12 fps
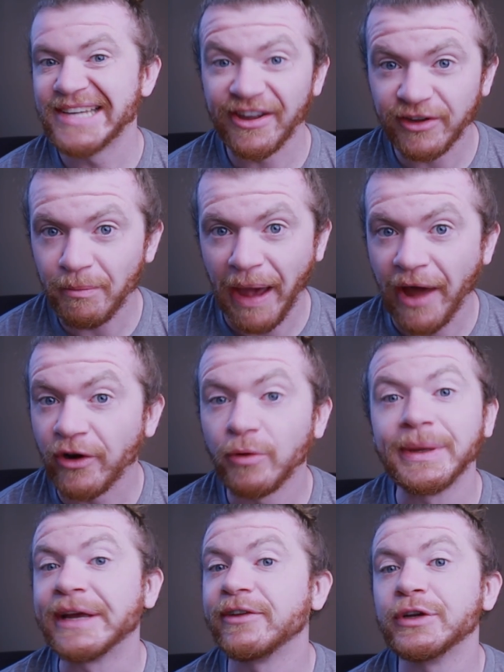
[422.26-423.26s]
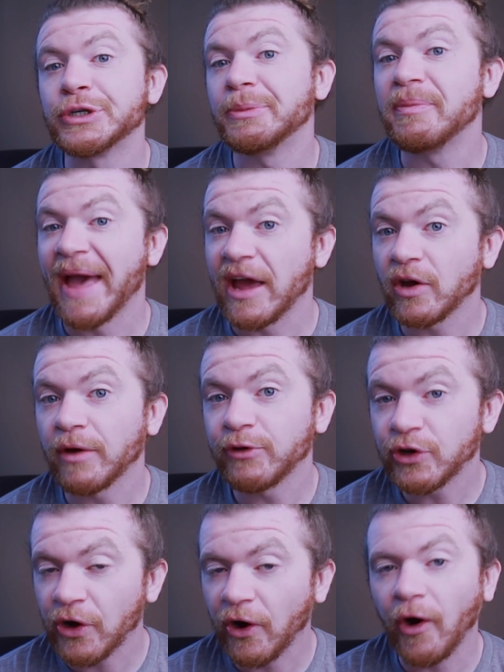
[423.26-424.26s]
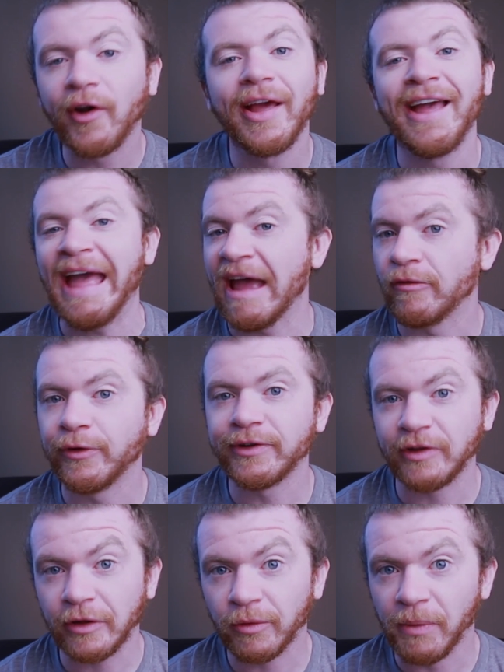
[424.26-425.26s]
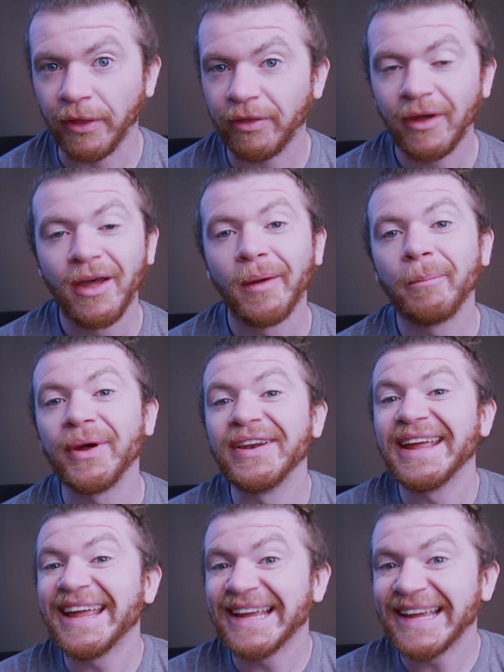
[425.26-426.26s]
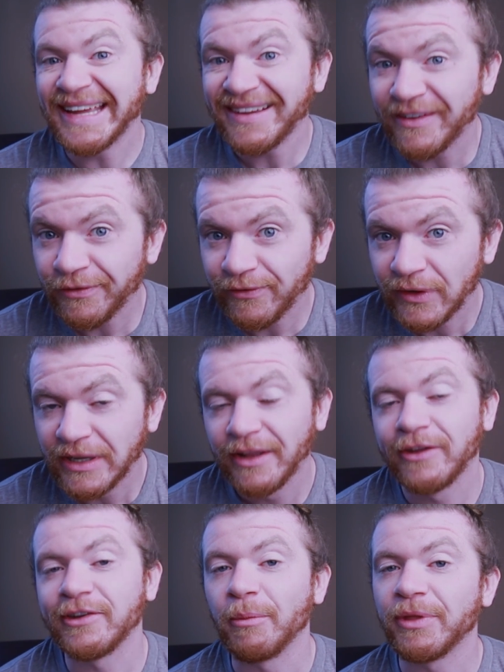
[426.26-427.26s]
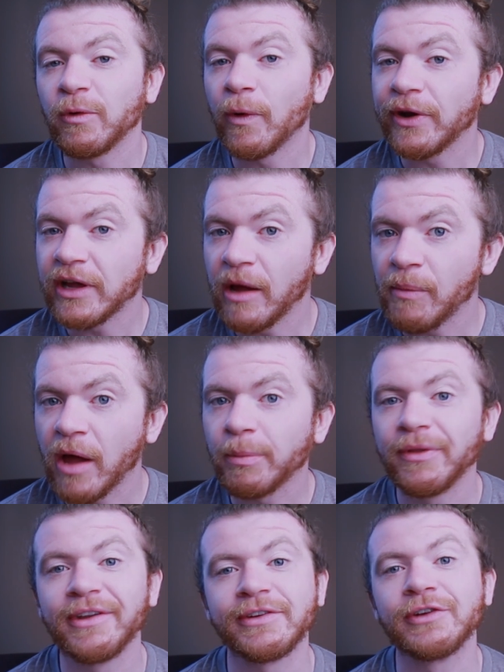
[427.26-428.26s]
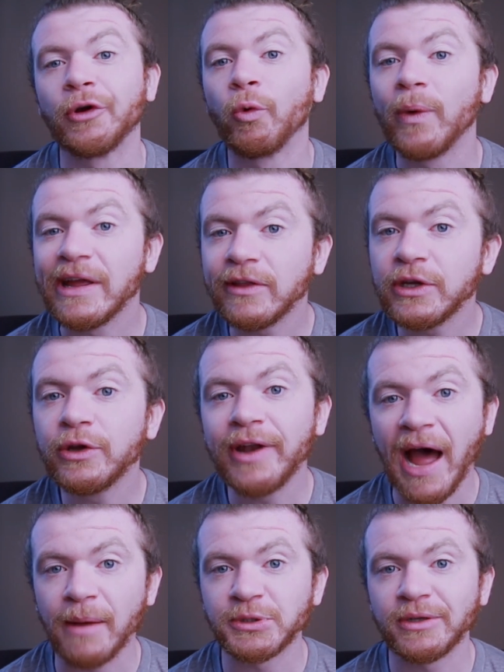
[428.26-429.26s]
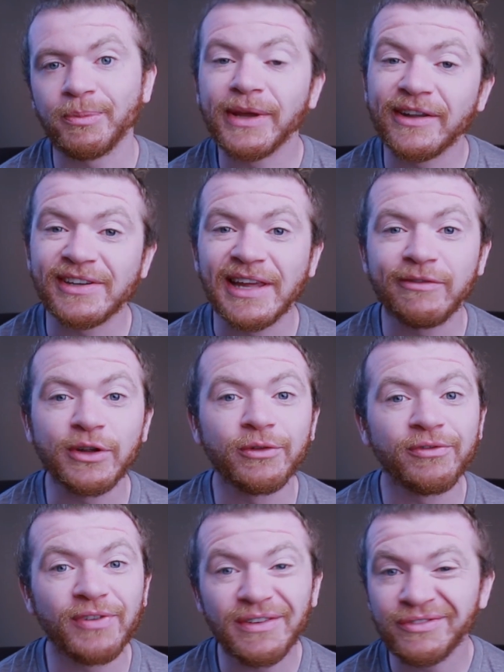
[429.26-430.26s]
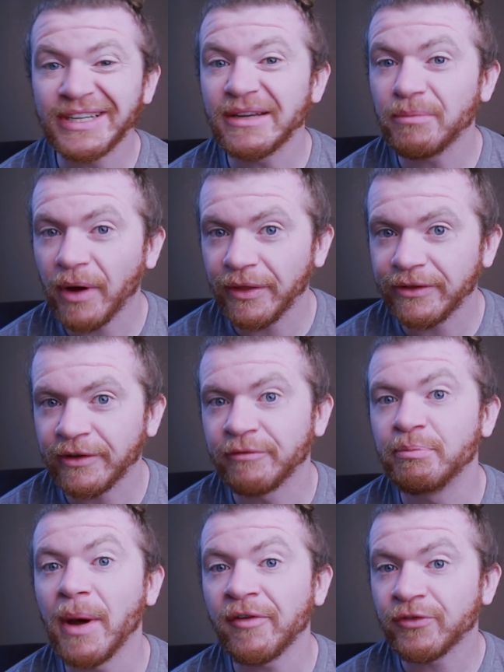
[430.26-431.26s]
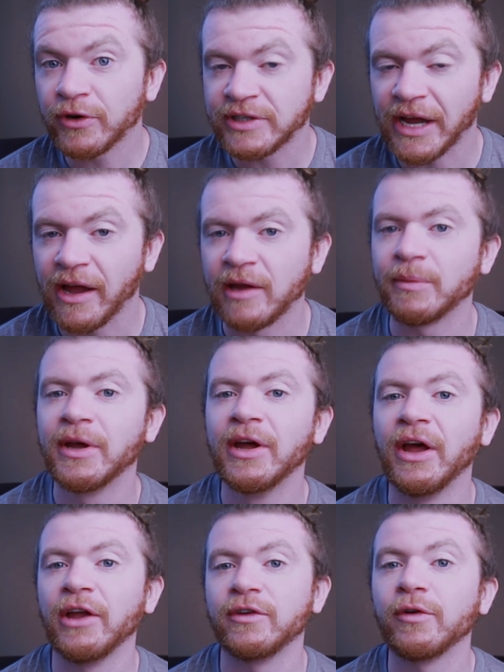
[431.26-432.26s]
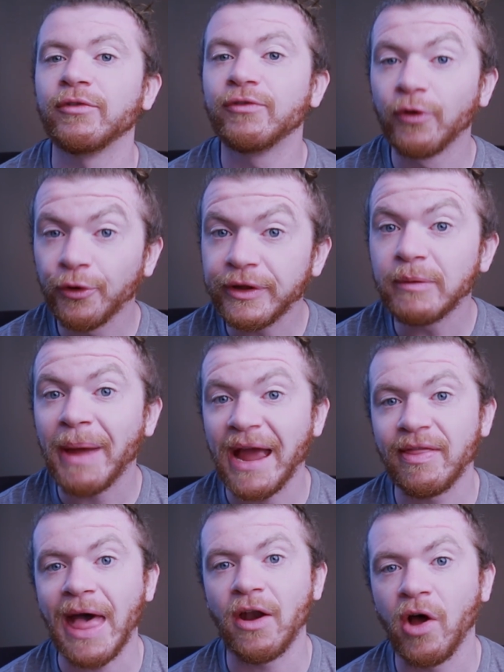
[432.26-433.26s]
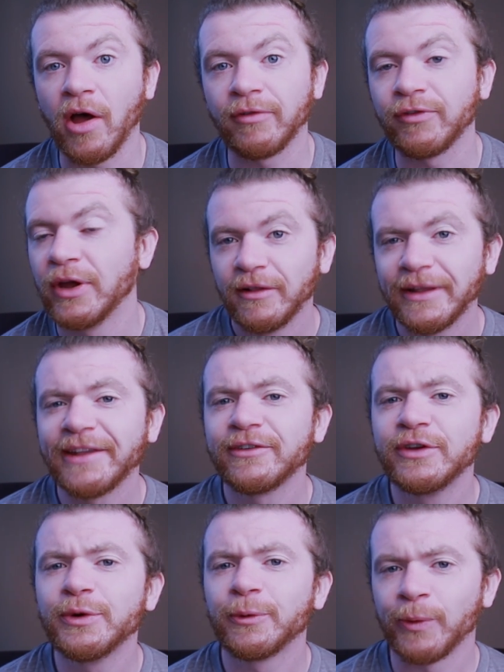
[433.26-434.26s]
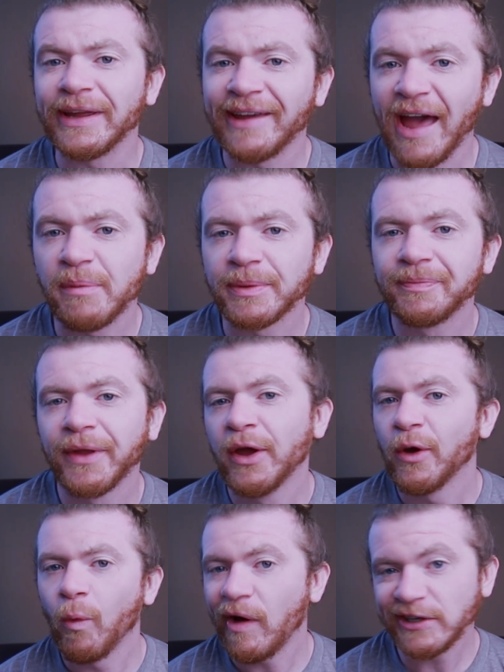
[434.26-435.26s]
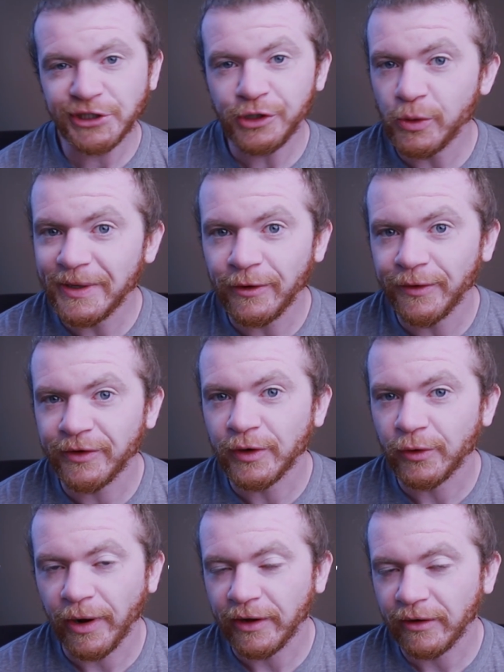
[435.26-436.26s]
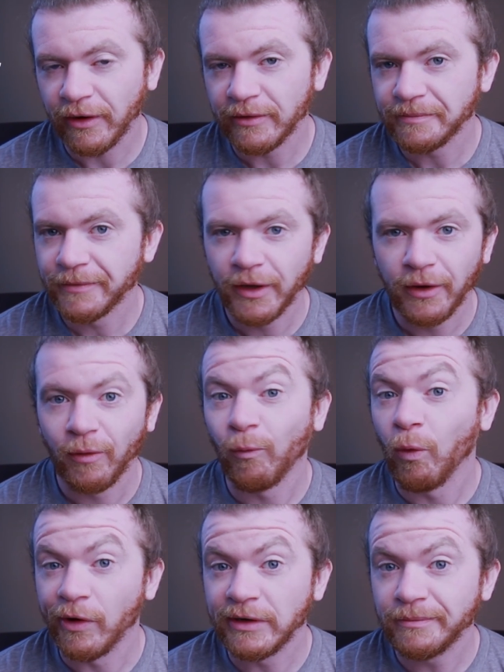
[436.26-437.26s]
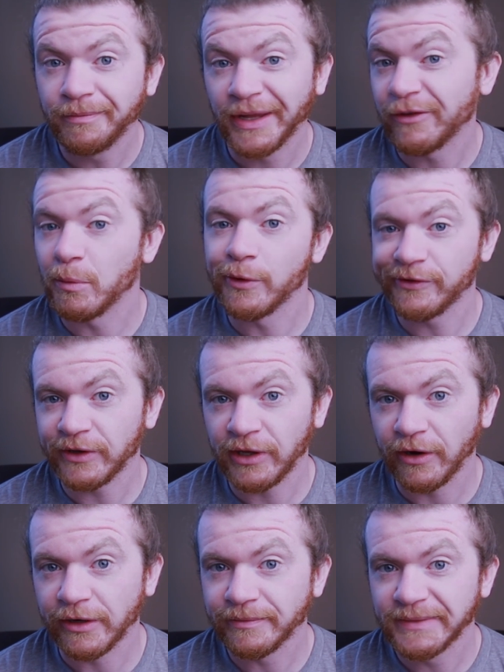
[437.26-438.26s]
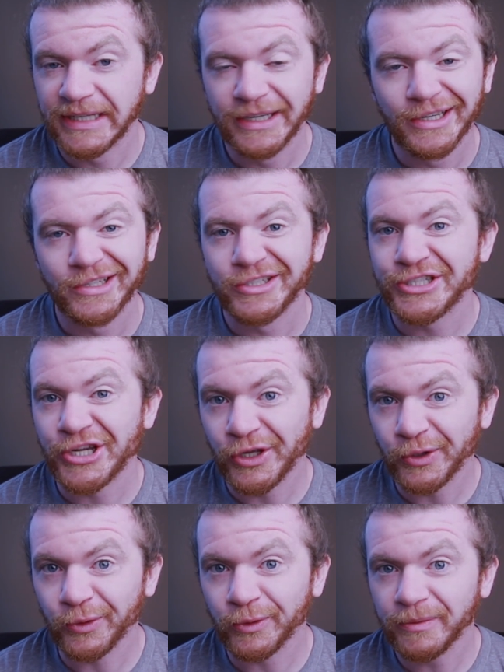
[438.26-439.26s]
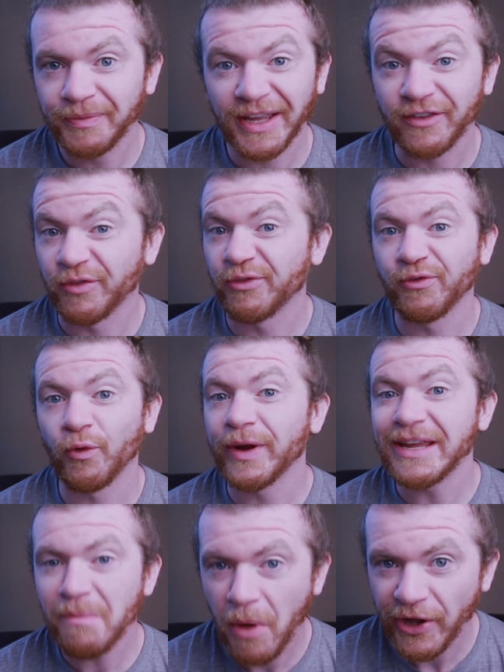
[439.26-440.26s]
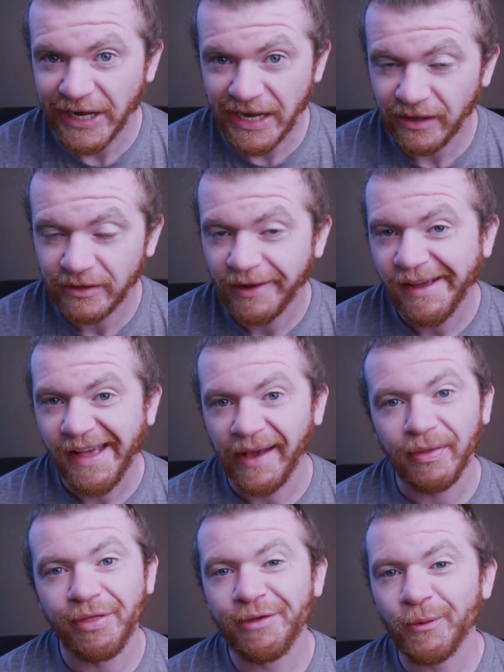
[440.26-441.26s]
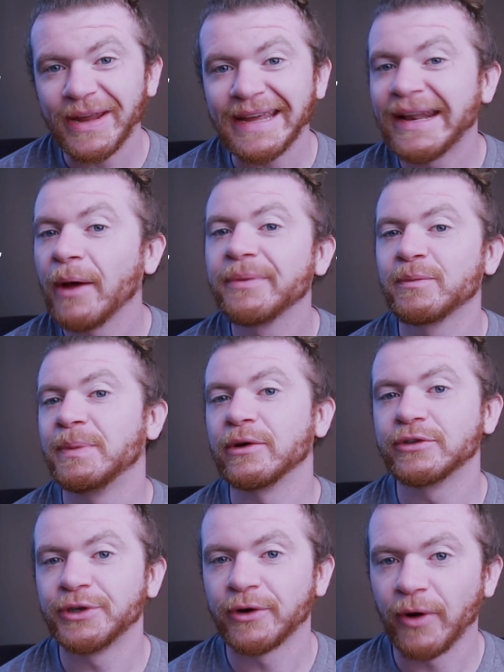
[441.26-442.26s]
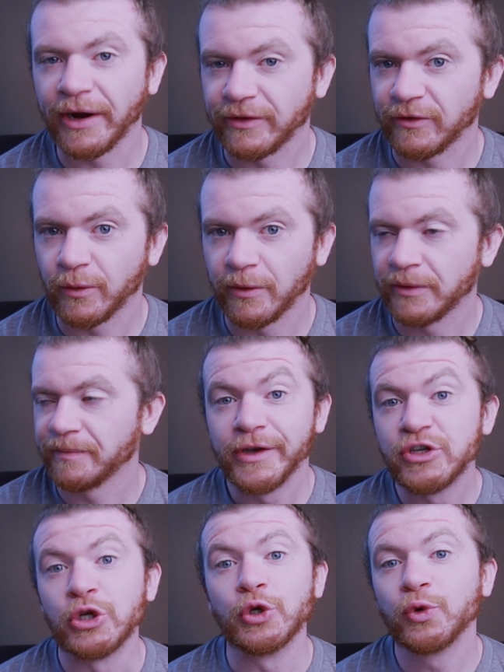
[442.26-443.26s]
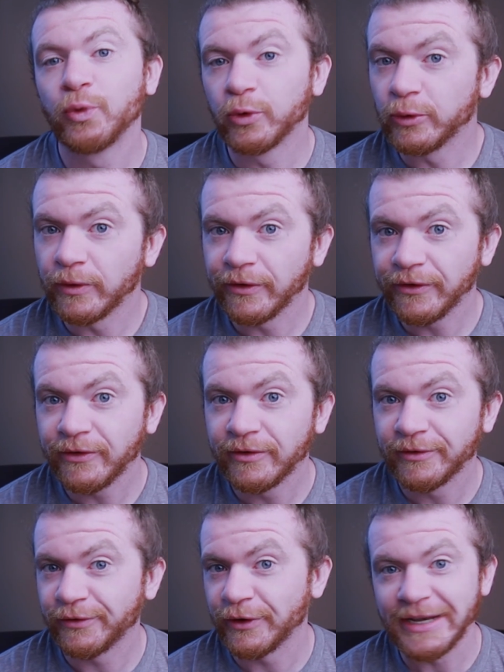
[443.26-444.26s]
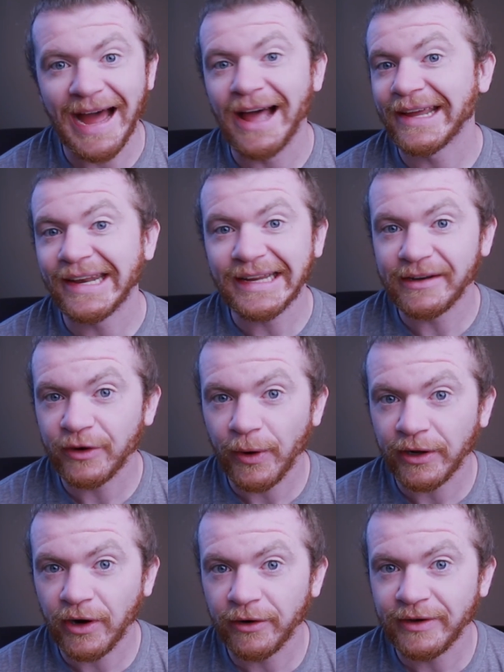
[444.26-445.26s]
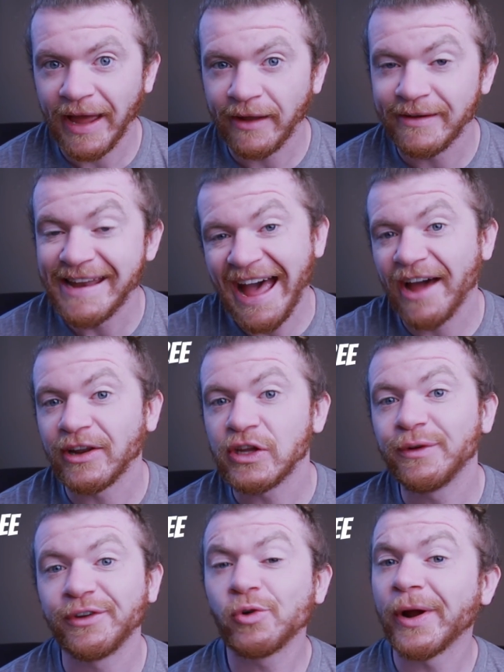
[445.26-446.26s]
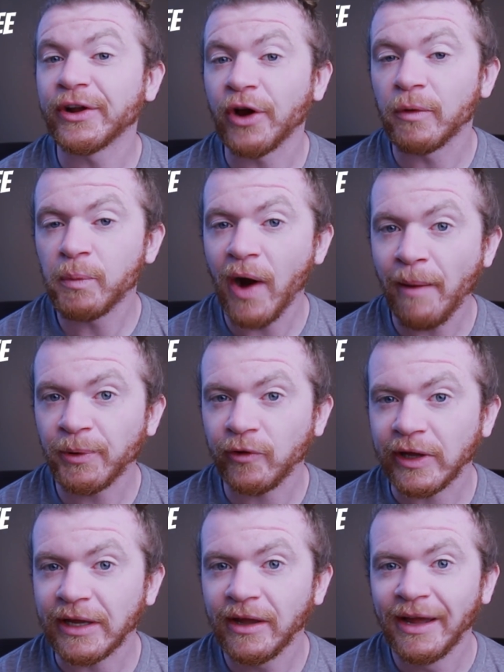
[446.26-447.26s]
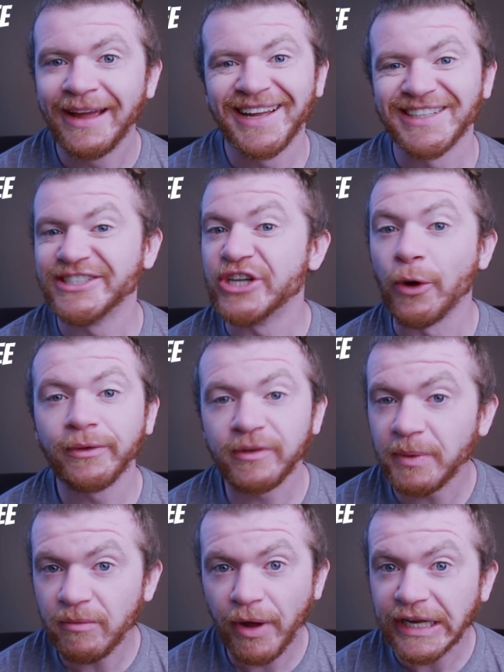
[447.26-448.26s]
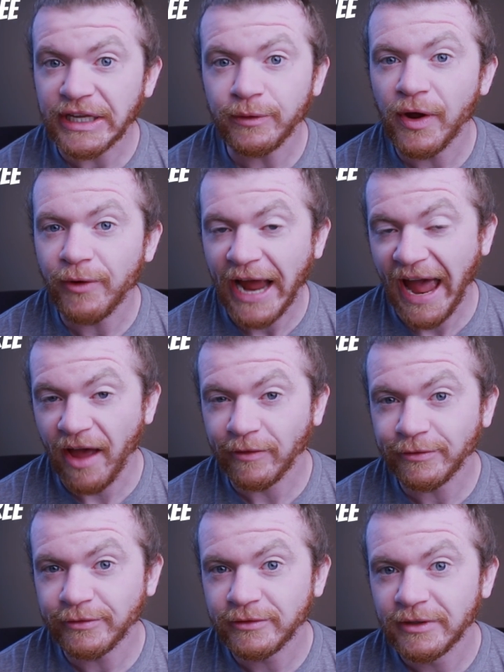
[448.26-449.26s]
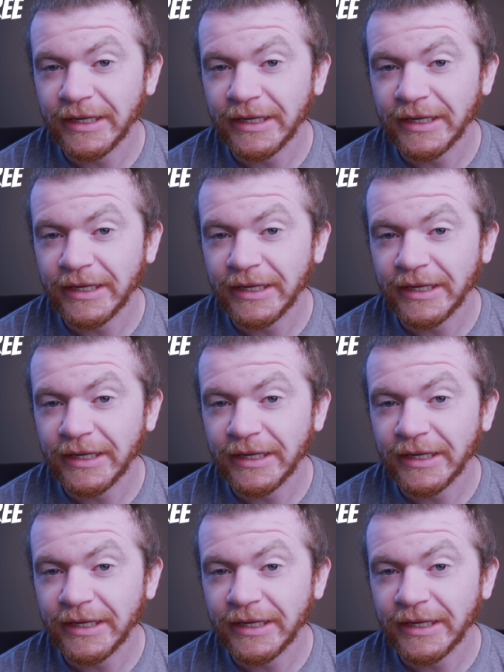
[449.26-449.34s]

doesn't matter because you should be paying off your card every single month. But if something were to come up, this is a really good option because it gives you 15 months of buffer time to fully pay that off. Let's do a recap. Why should you be using a credit card? 1, it's more secure. 2, it's free money. And 3, it helps build your credit score. The 2 rules for not getting into credit card debt and how to use a credit card properly: don't spend money you don't have,